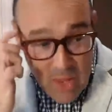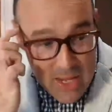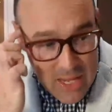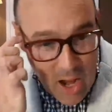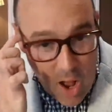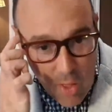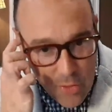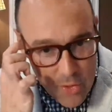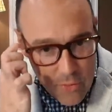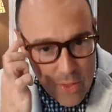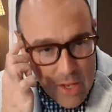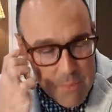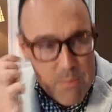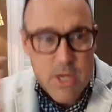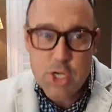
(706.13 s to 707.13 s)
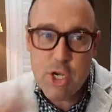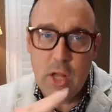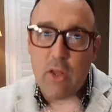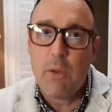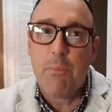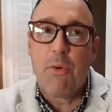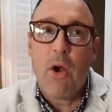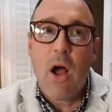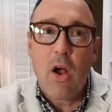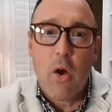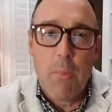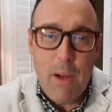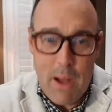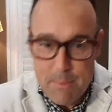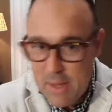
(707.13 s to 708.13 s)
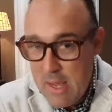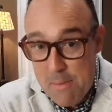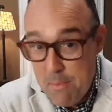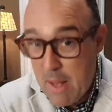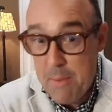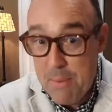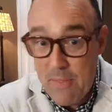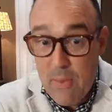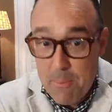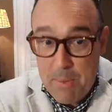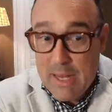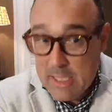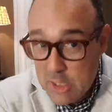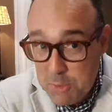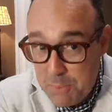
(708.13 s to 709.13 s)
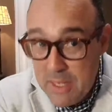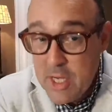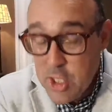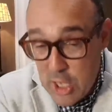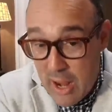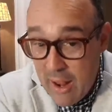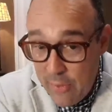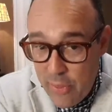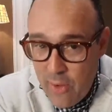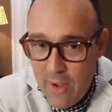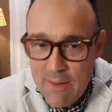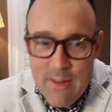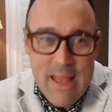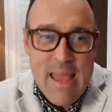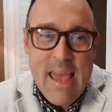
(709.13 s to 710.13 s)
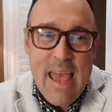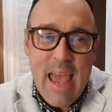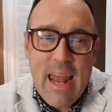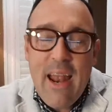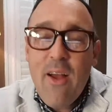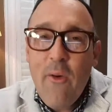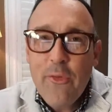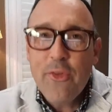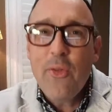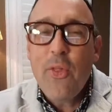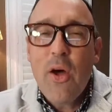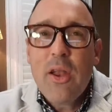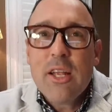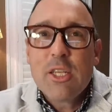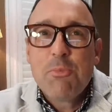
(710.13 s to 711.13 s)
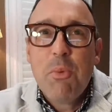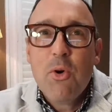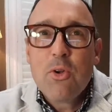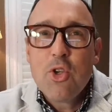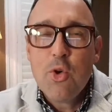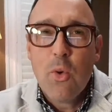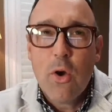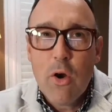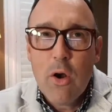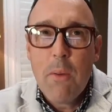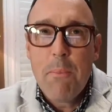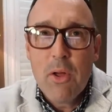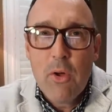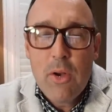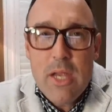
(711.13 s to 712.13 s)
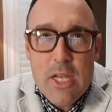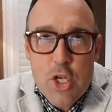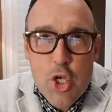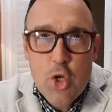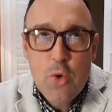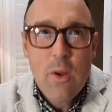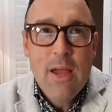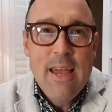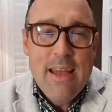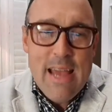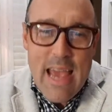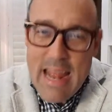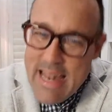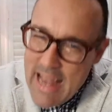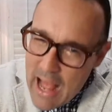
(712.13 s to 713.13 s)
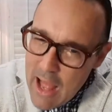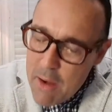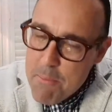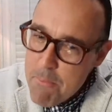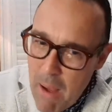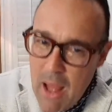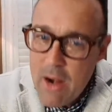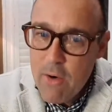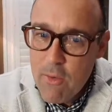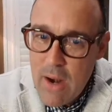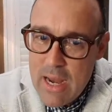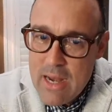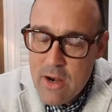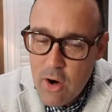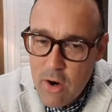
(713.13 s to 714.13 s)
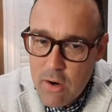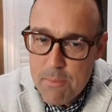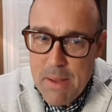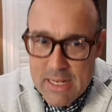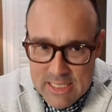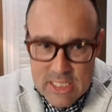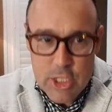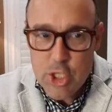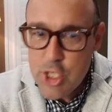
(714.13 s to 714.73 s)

Other than Michelle and Barack Obama, it might have been the best speech, I thought. And I also thought it spoke to her ability to not moderate her message.